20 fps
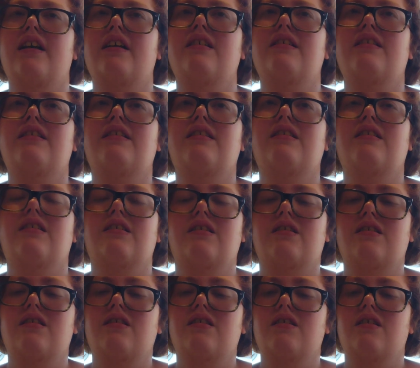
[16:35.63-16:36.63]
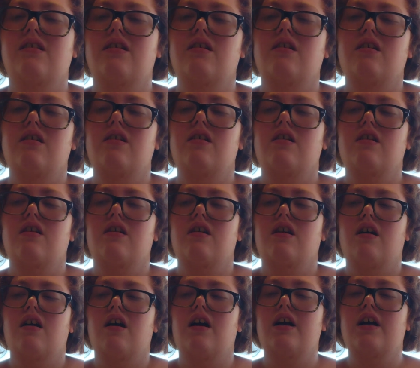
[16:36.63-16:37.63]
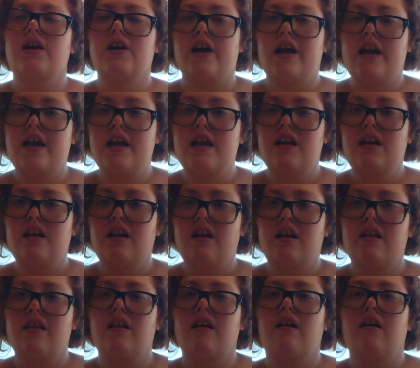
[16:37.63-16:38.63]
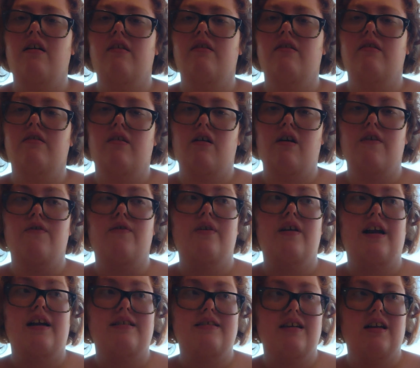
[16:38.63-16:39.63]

as a grade um, of when I